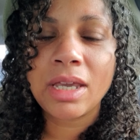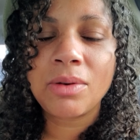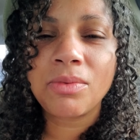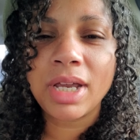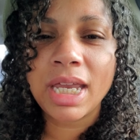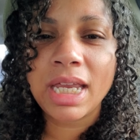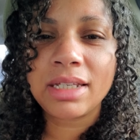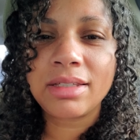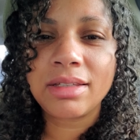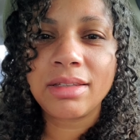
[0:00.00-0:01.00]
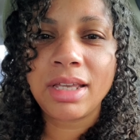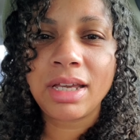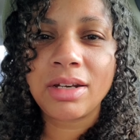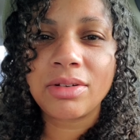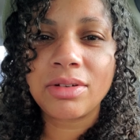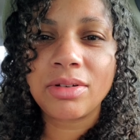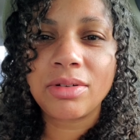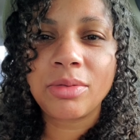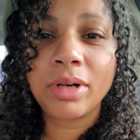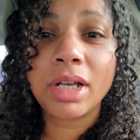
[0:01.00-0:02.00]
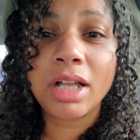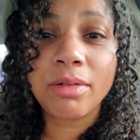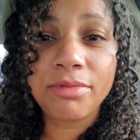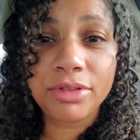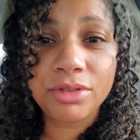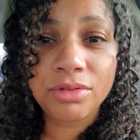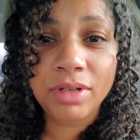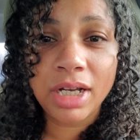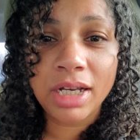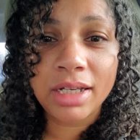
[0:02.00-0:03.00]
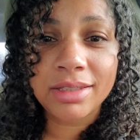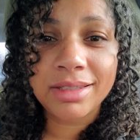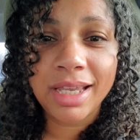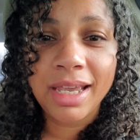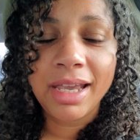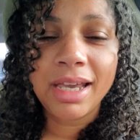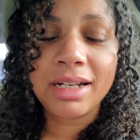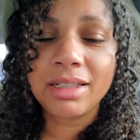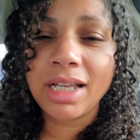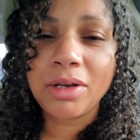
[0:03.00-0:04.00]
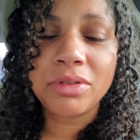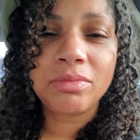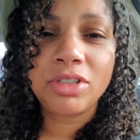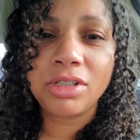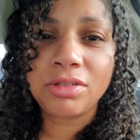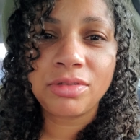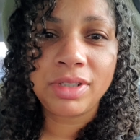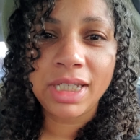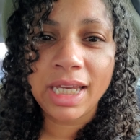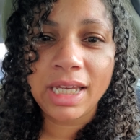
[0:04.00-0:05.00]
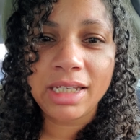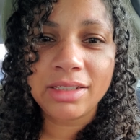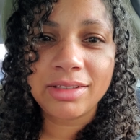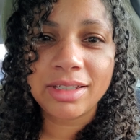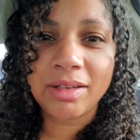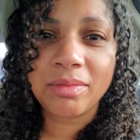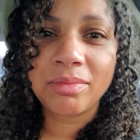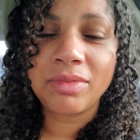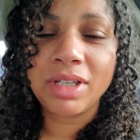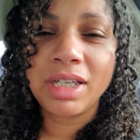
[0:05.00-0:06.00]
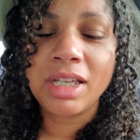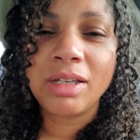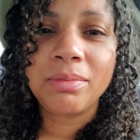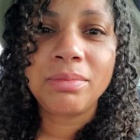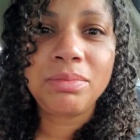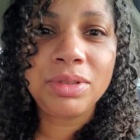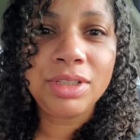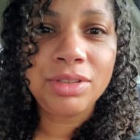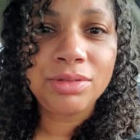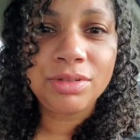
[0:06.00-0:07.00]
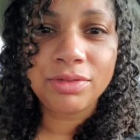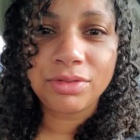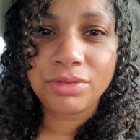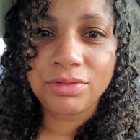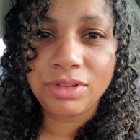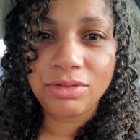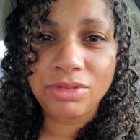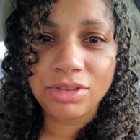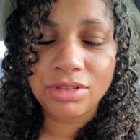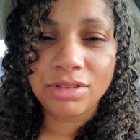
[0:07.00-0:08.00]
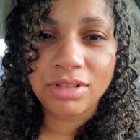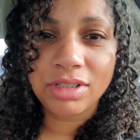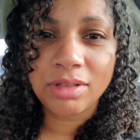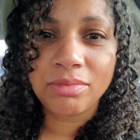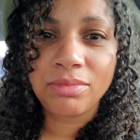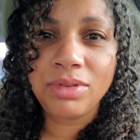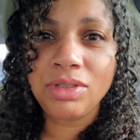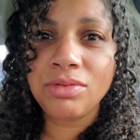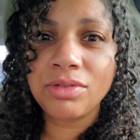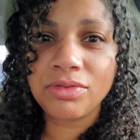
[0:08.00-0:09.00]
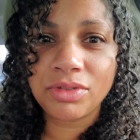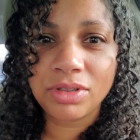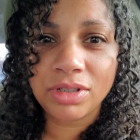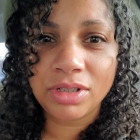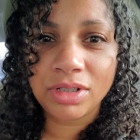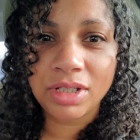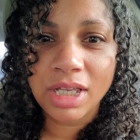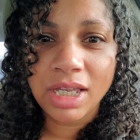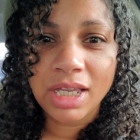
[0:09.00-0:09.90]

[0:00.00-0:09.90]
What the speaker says: in ways that were helpful to us and allow them to create some beautiful futures, some beautiful